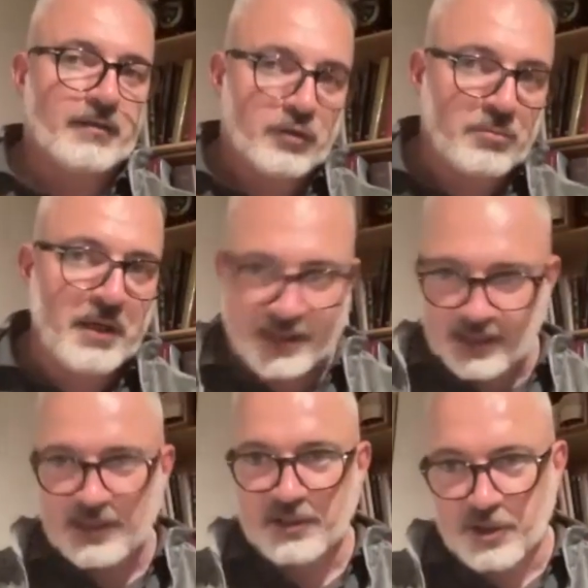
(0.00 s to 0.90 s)
to me is
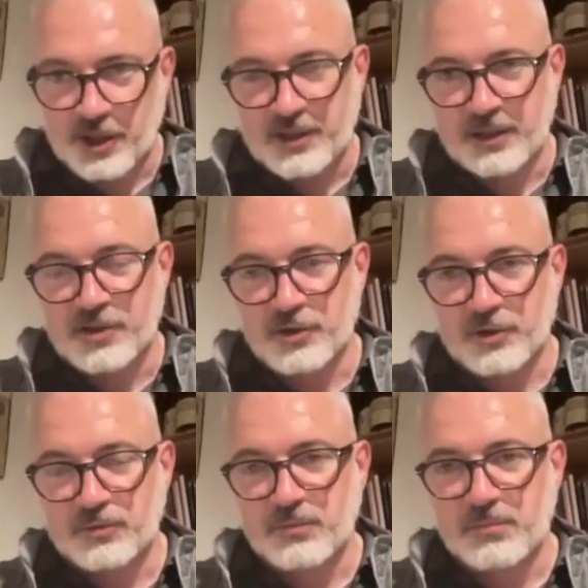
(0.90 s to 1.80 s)

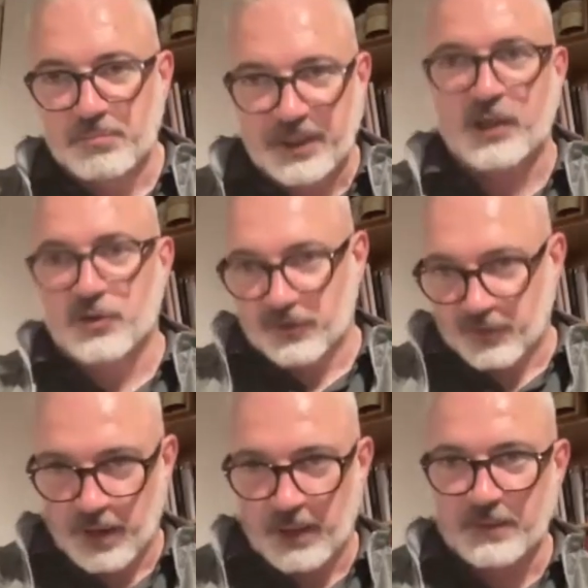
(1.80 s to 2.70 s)
intentional because of the
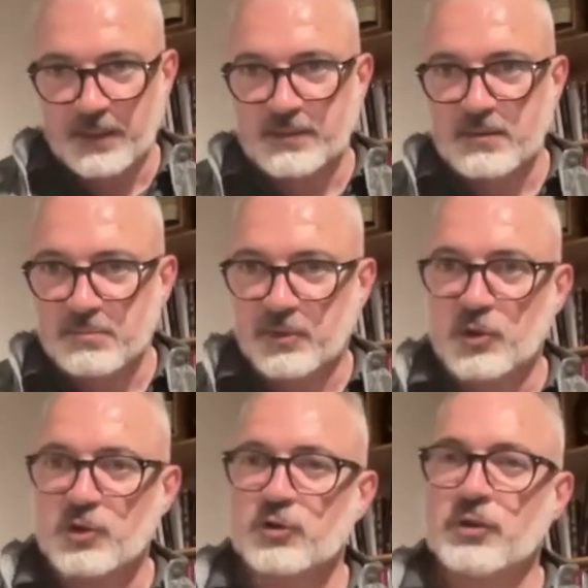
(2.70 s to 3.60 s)
ripeness, but
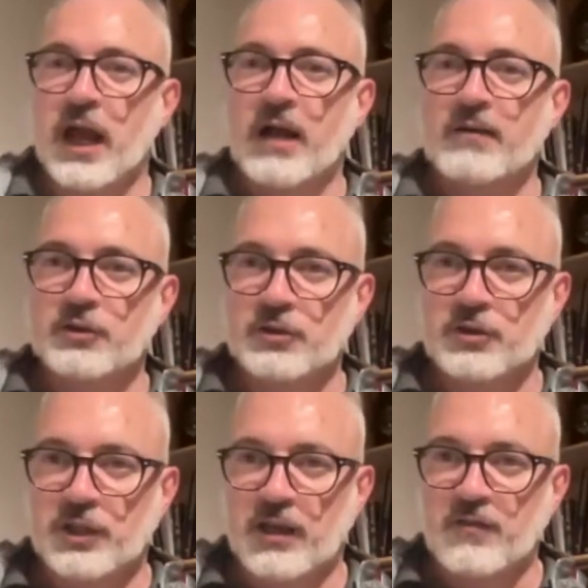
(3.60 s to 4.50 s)
also to
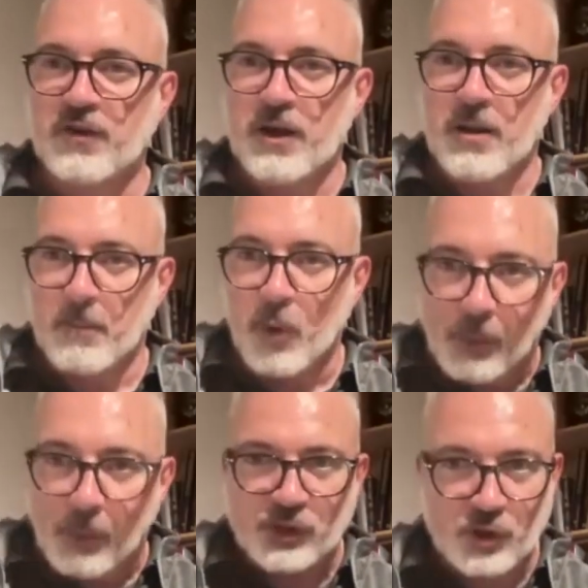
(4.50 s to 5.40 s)
give more
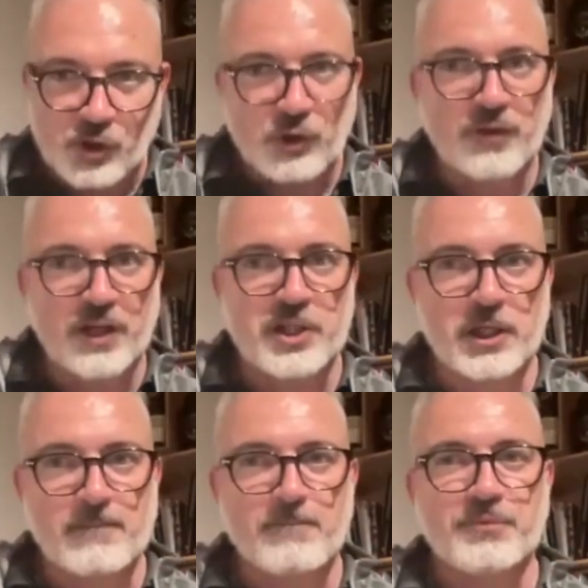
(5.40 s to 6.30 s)
potential of
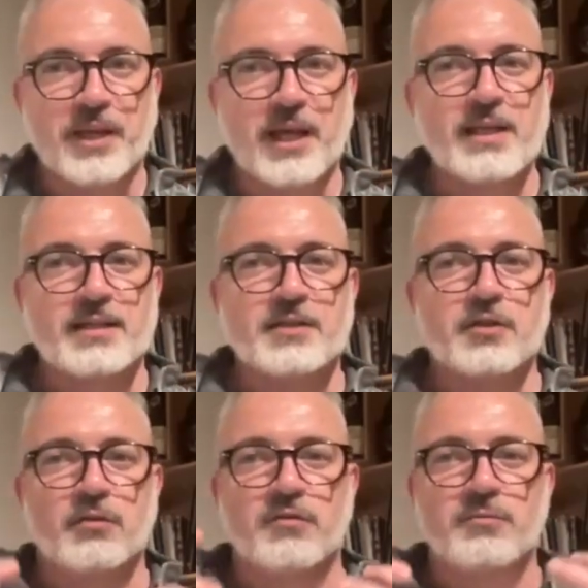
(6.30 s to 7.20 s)
aging and that
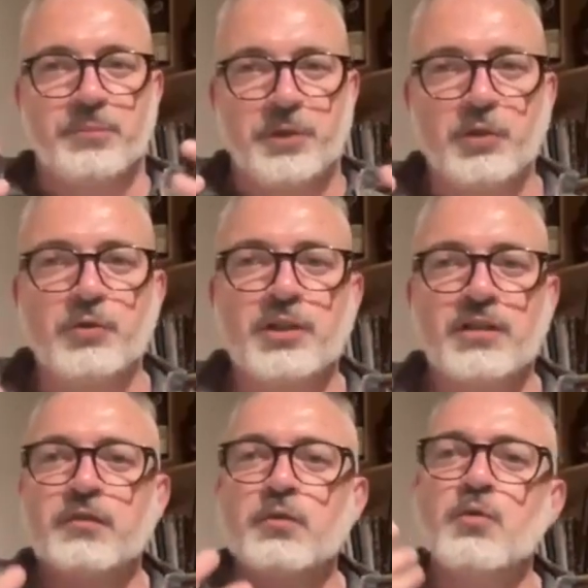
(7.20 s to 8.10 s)
sort of
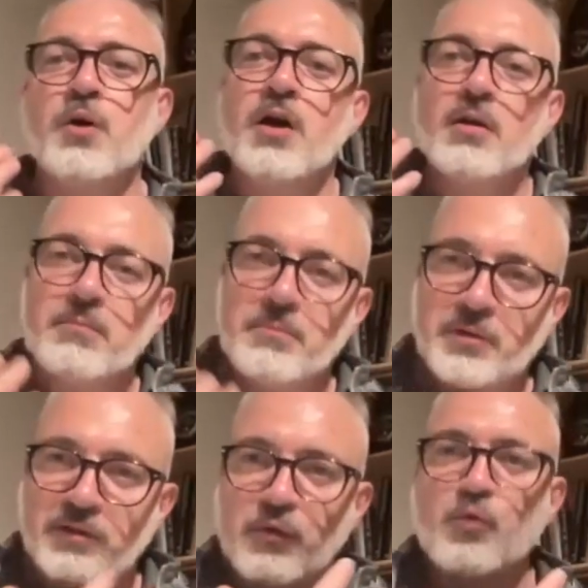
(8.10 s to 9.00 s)
beautiful
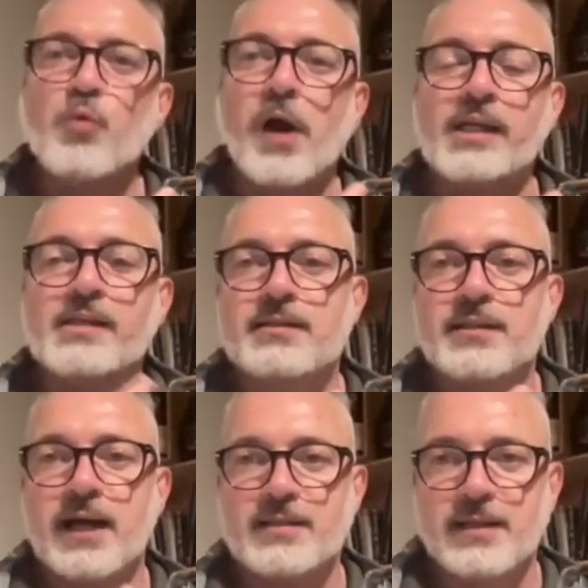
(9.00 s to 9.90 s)
weight
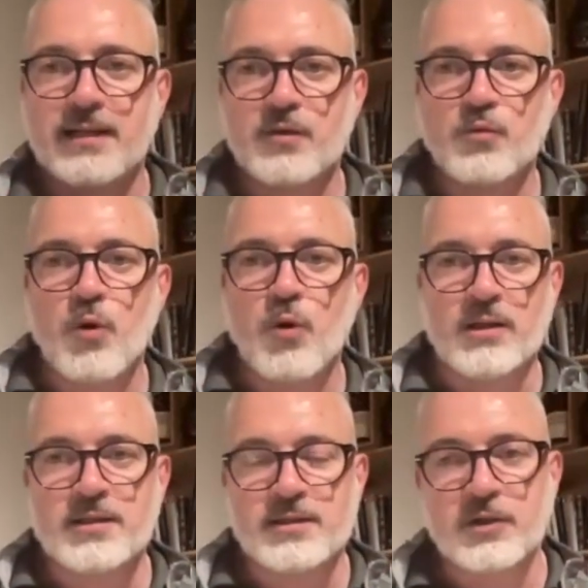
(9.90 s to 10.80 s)
that the
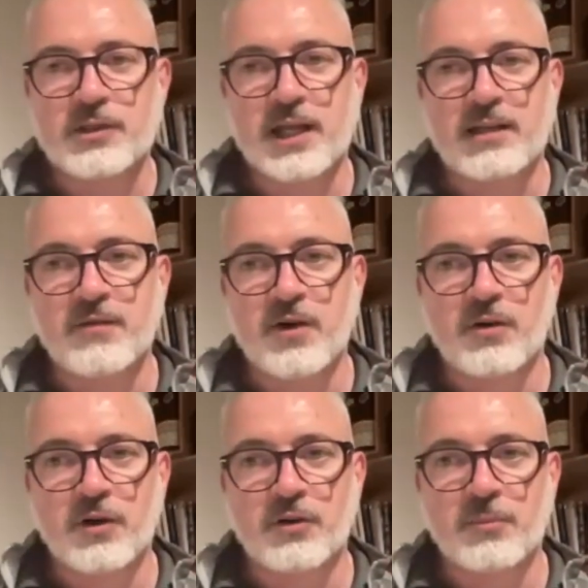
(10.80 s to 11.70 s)
wines deliver
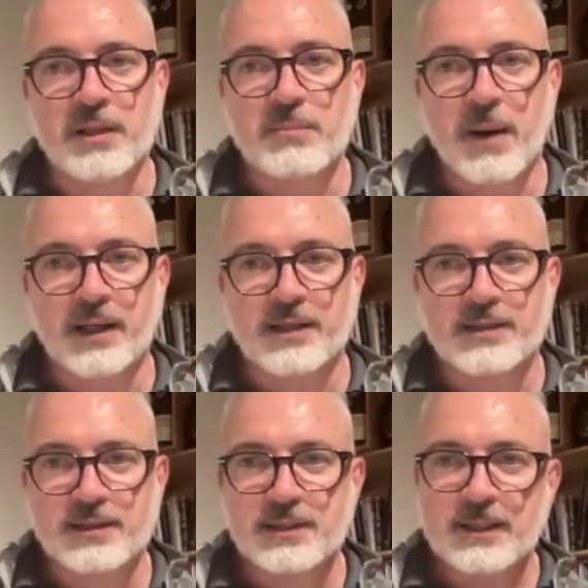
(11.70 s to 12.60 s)
on the mid palate.
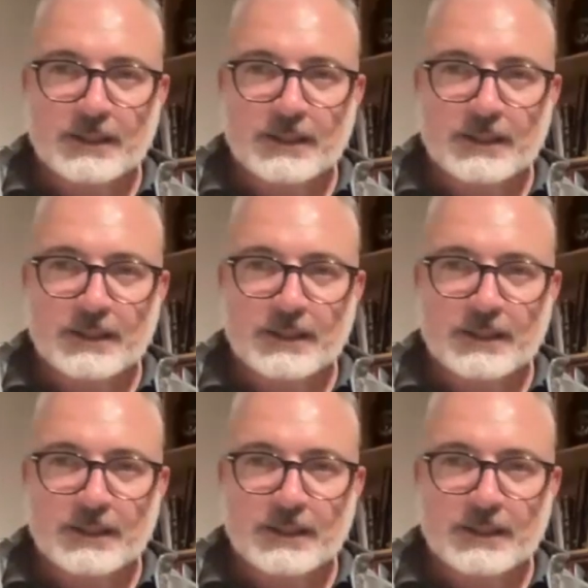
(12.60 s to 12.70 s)
It's